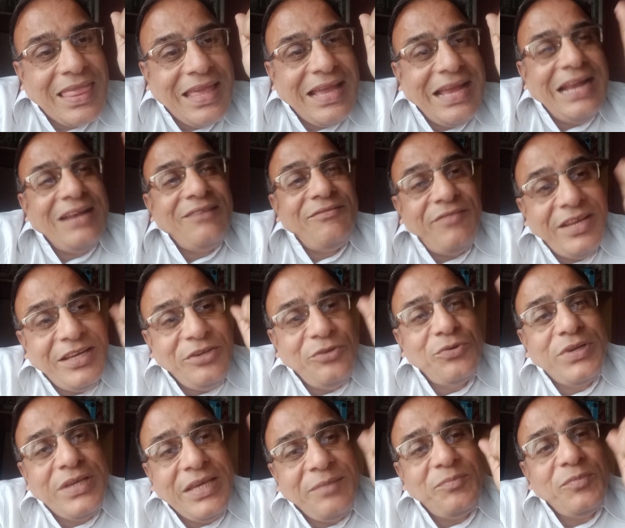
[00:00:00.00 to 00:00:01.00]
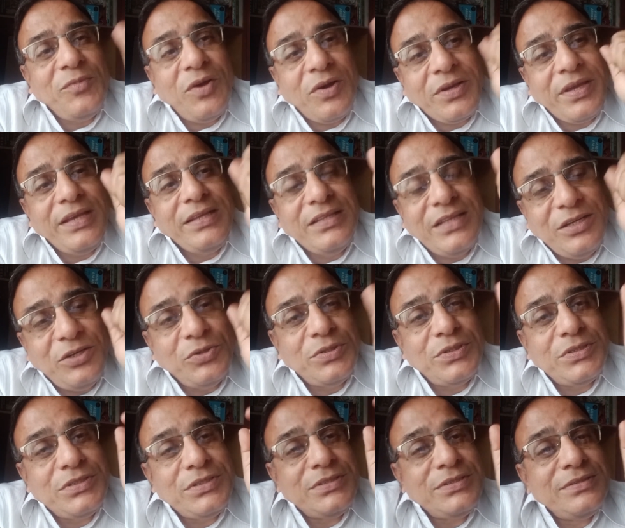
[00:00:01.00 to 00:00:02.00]
And when you keep knocking the
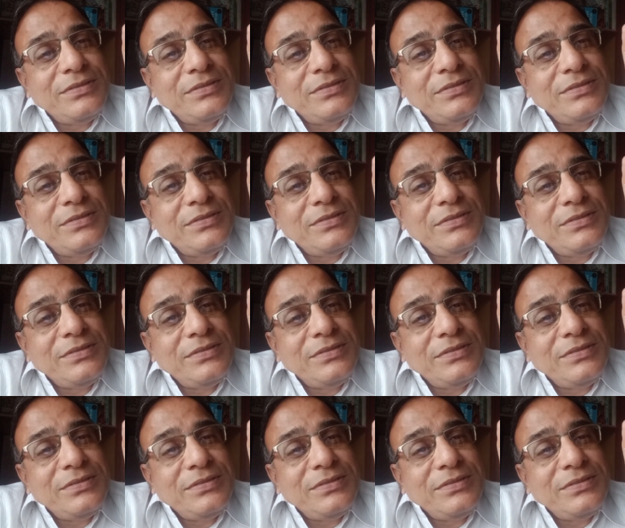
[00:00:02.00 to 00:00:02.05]
doors,